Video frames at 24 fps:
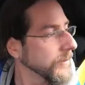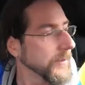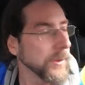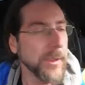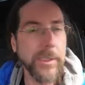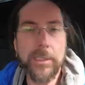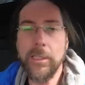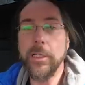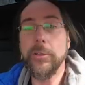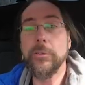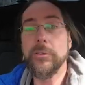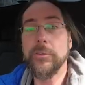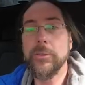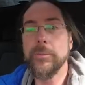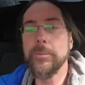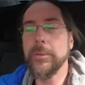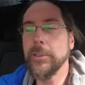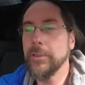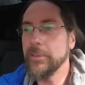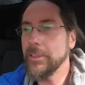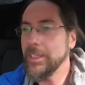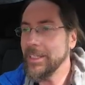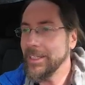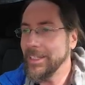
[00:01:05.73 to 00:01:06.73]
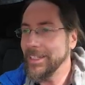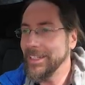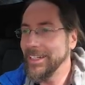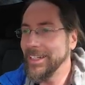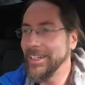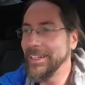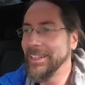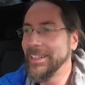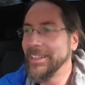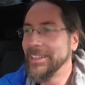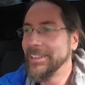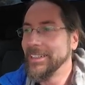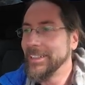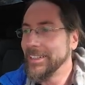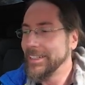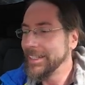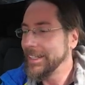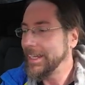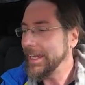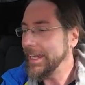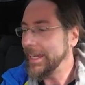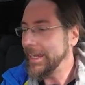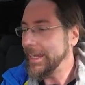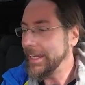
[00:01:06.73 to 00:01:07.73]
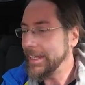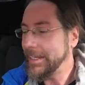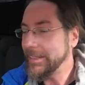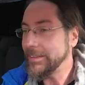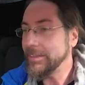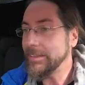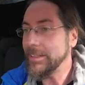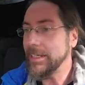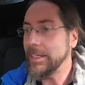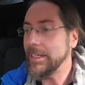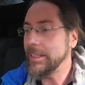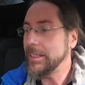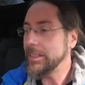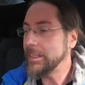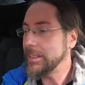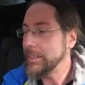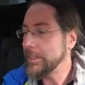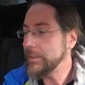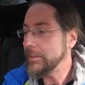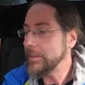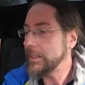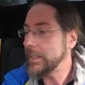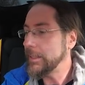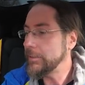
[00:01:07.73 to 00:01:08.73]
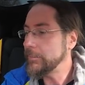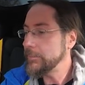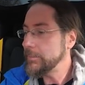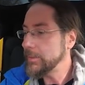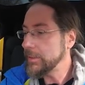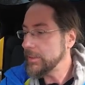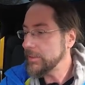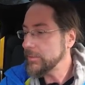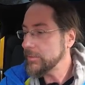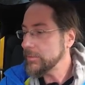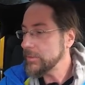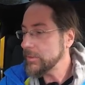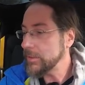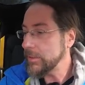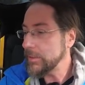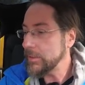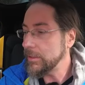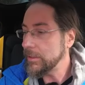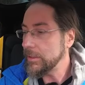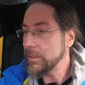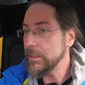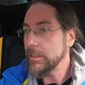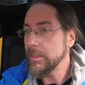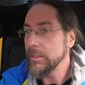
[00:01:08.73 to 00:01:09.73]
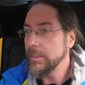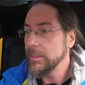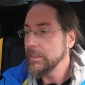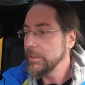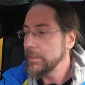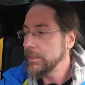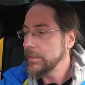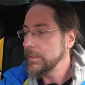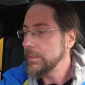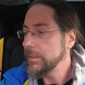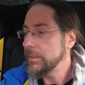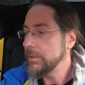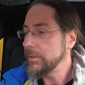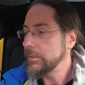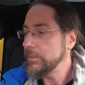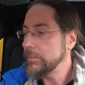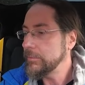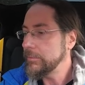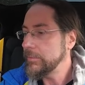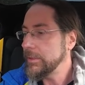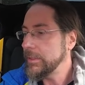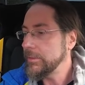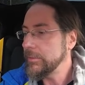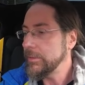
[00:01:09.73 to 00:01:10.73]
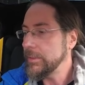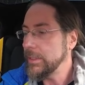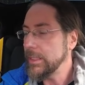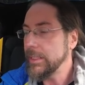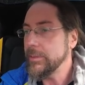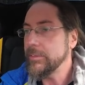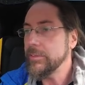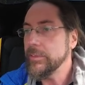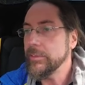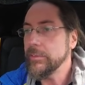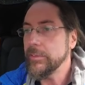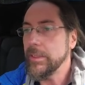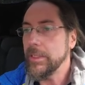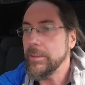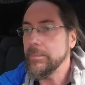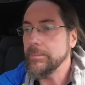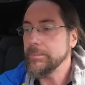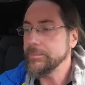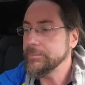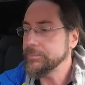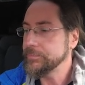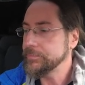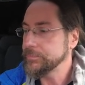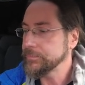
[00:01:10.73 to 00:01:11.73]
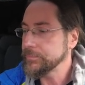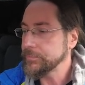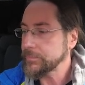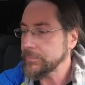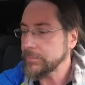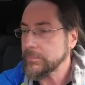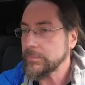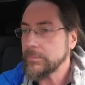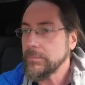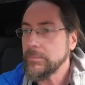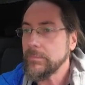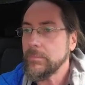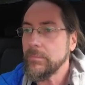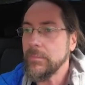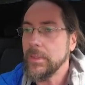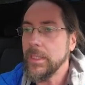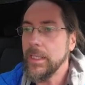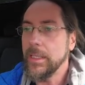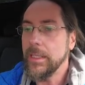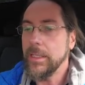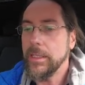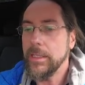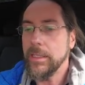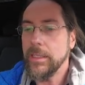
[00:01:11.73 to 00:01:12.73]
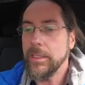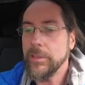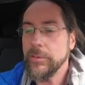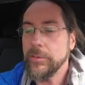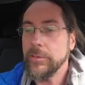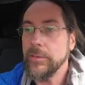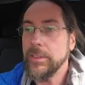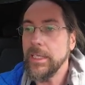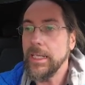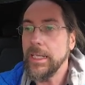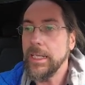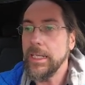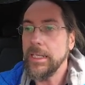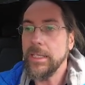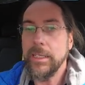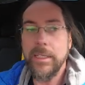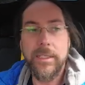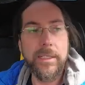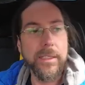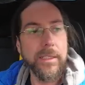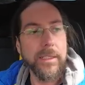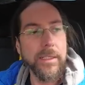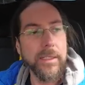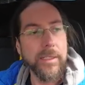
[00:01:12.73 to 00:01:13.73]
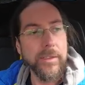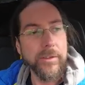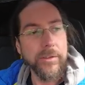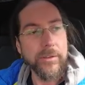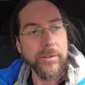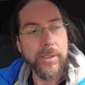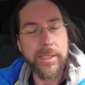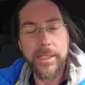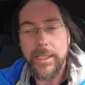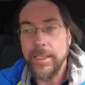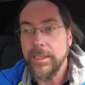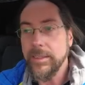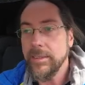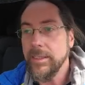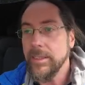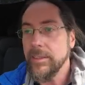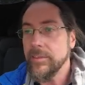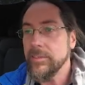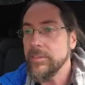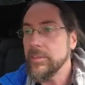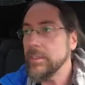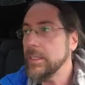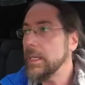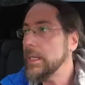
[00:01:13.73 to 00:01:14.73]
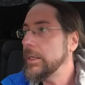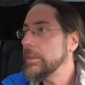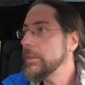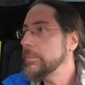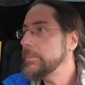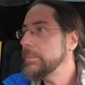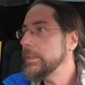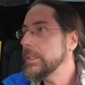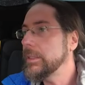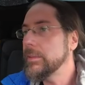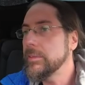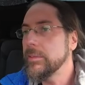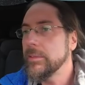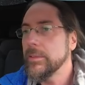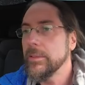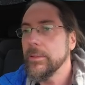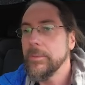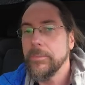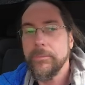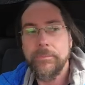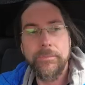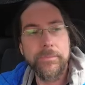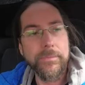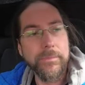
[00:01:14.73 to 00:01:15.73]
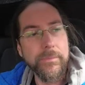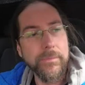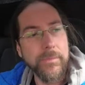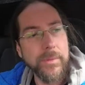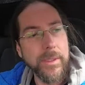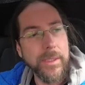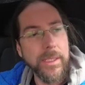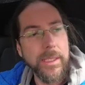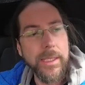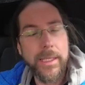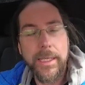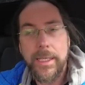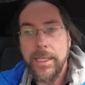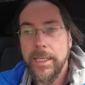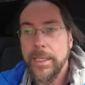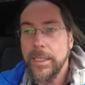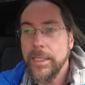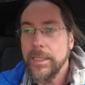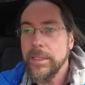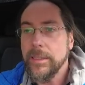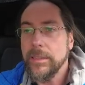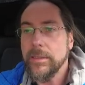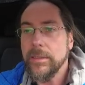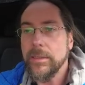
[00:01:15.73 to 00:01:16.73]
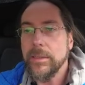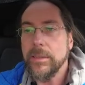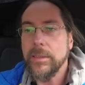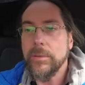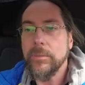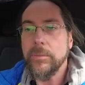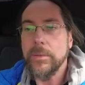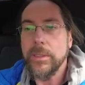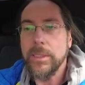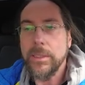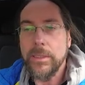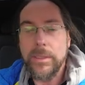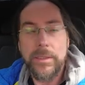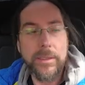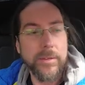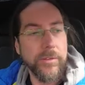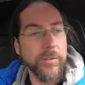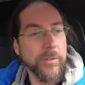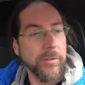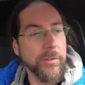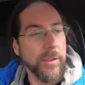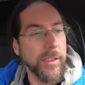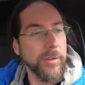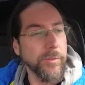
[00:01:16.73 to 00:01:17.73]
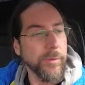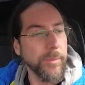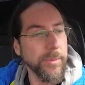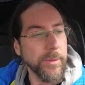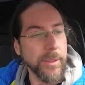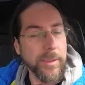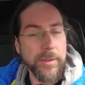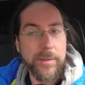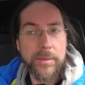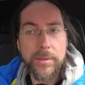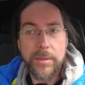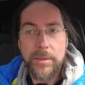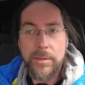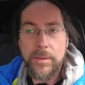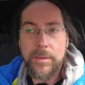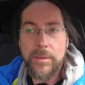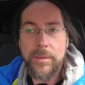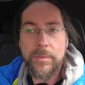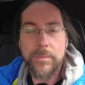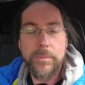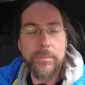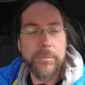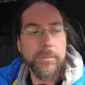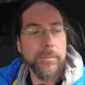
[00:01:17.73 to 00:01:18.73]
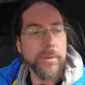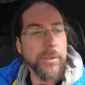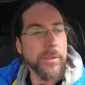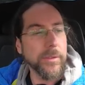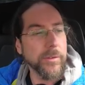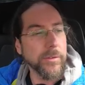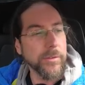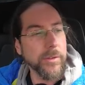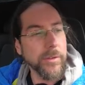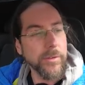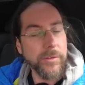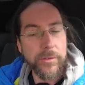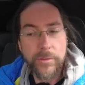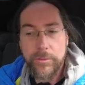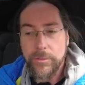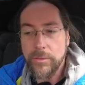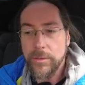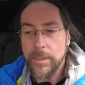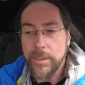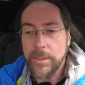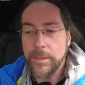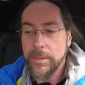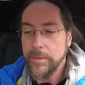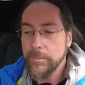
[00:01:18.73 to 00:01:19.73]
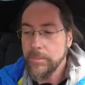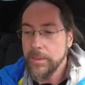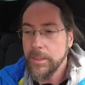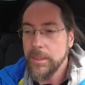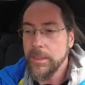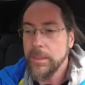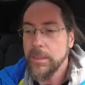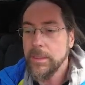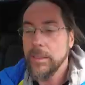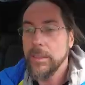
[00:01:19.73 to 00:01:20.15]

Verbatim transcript: close to Munich, and they gave me this car, very nice of them, today, so I can test it out a bit. And well, let's drive a bit because there's a truck coming.